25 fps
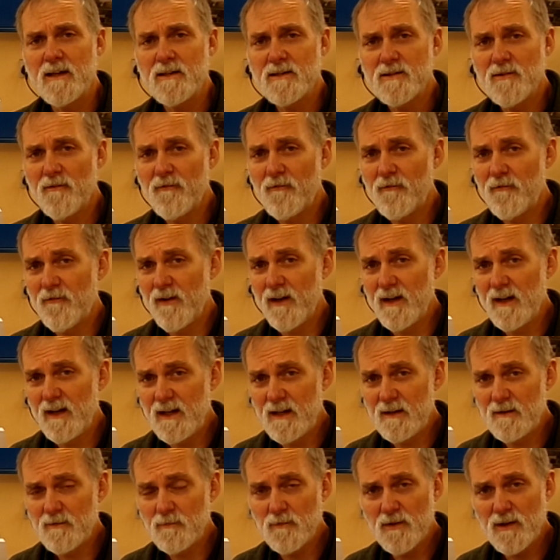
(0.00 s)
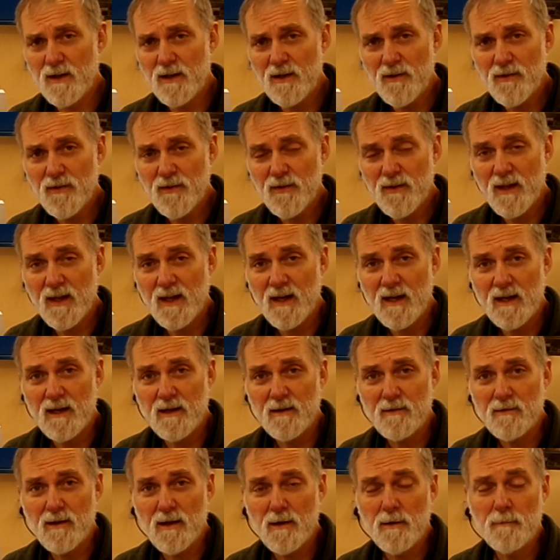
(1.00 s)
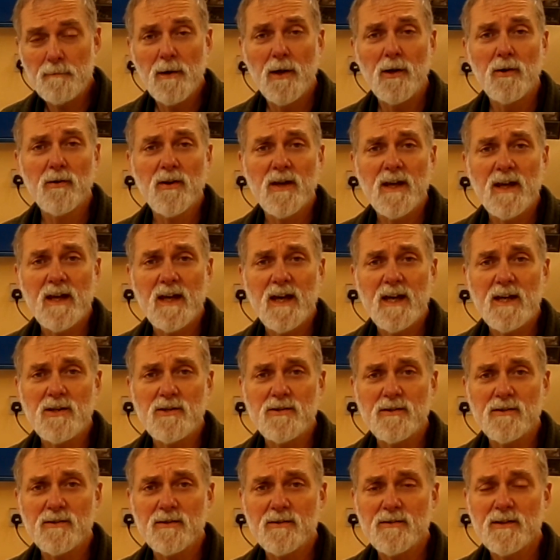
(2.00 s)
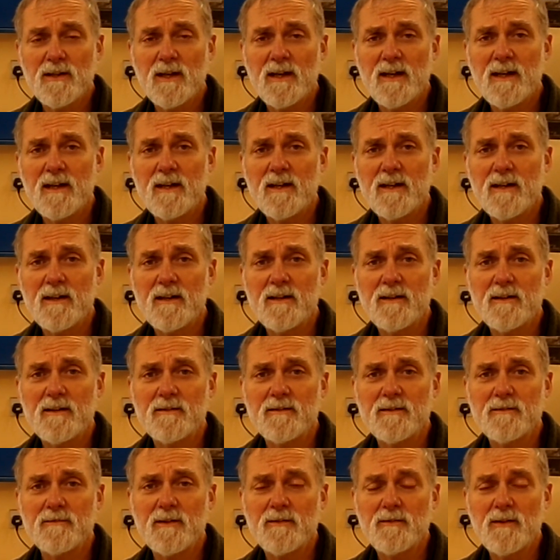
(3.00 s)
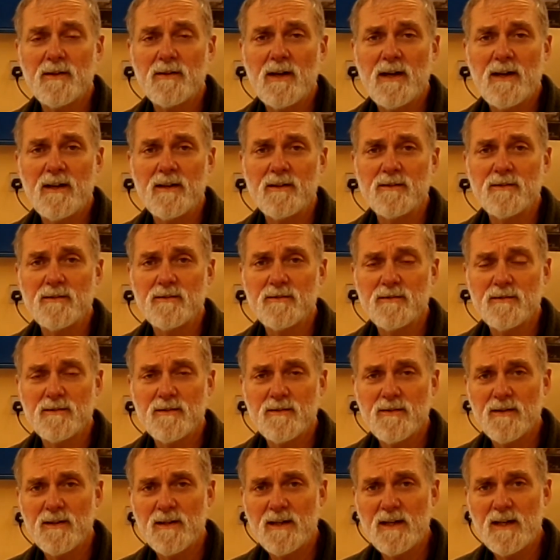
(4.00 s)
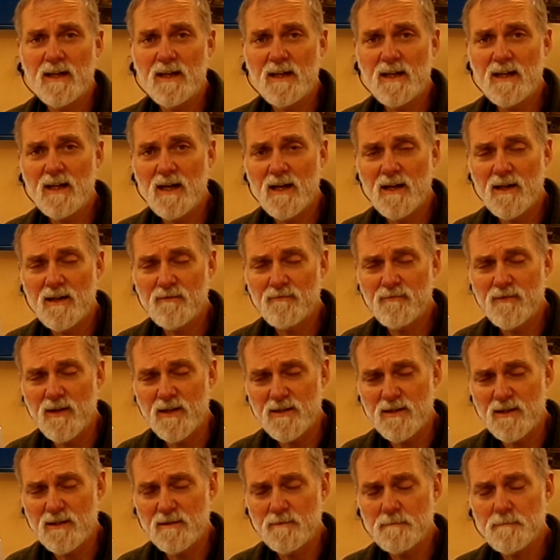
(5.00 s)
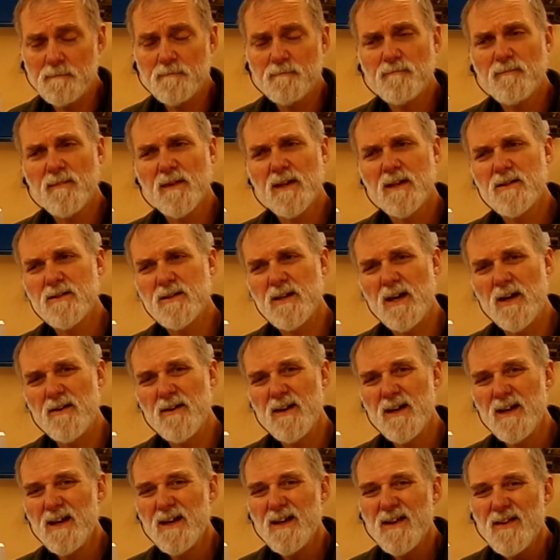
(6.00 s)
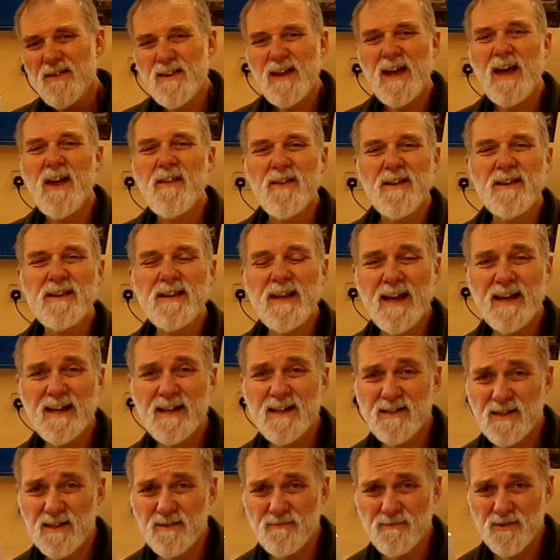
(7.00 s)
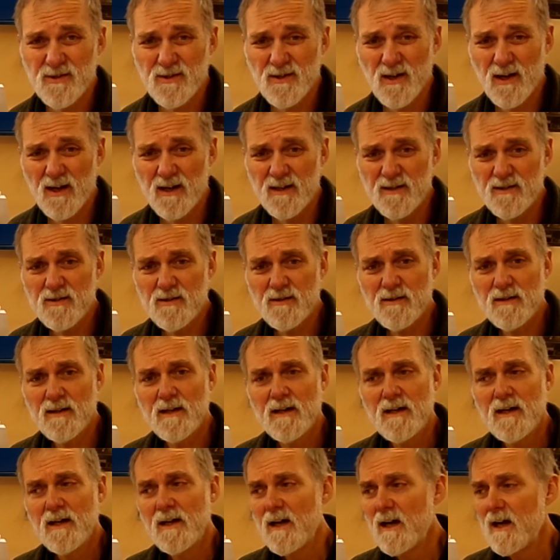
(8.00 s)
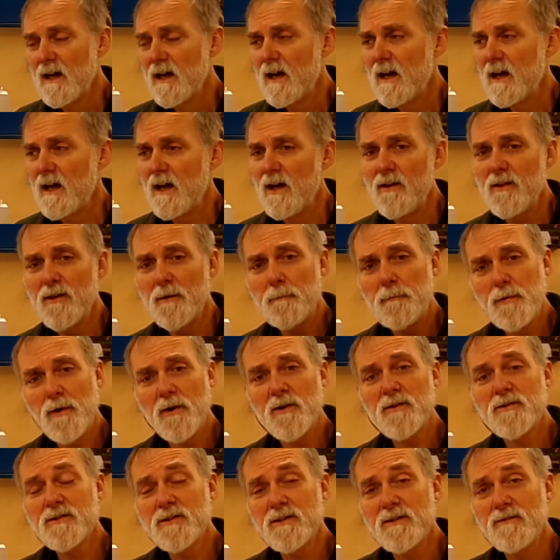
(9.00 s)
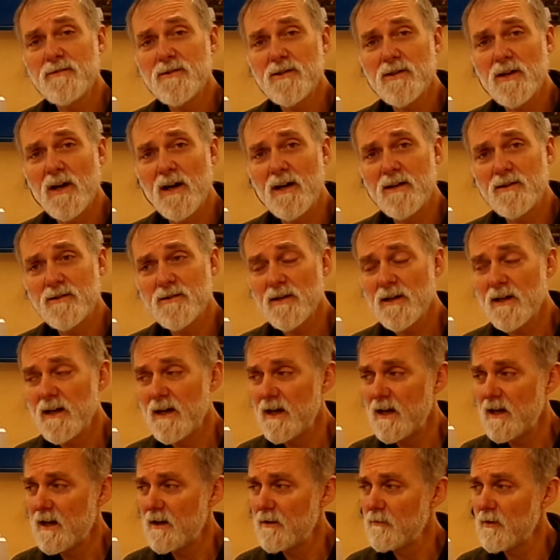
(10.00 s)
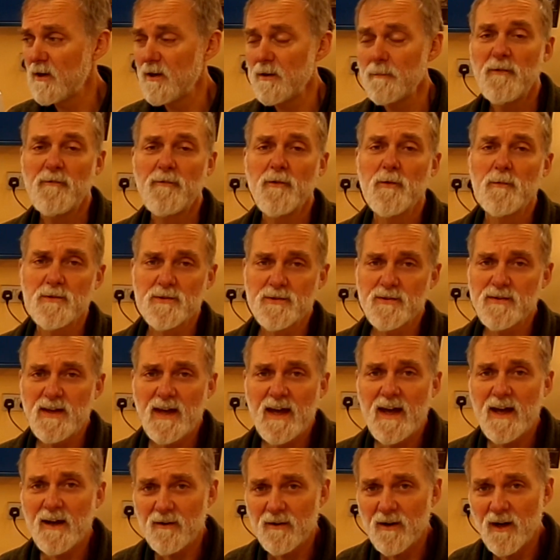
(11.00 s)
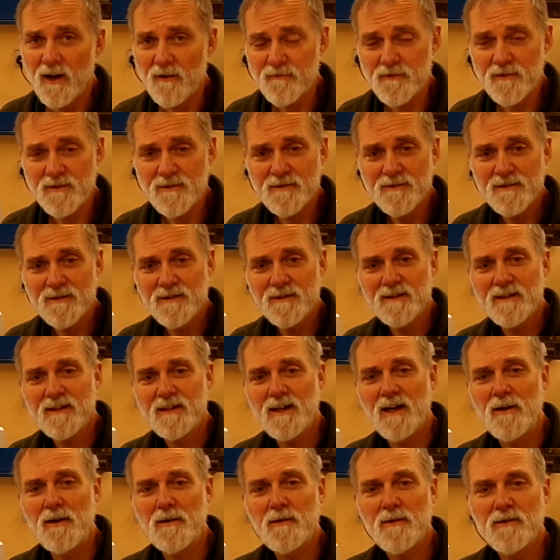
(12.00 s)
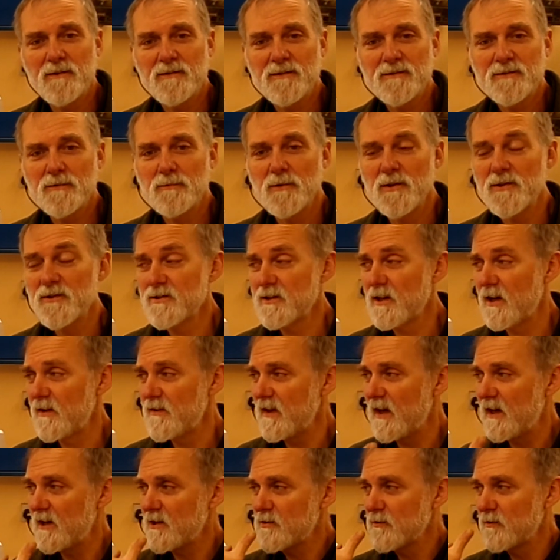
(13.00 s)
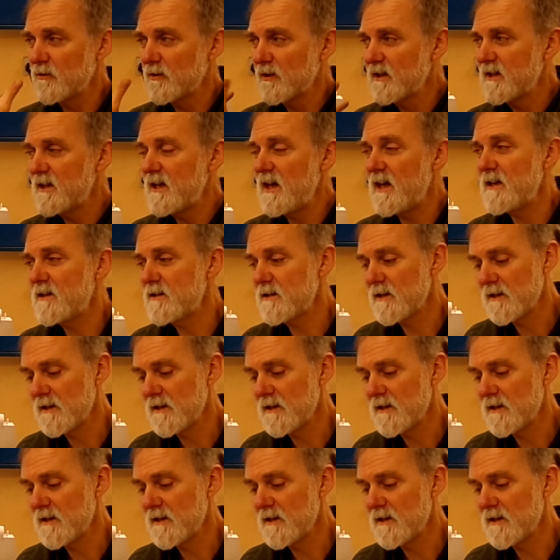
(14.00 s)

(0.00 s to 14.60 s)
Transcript: to fill in with a bulking agent and the resin. So they're the negative sides. The positive side, well, the performance of the aircraft is, to one side, the actual kit.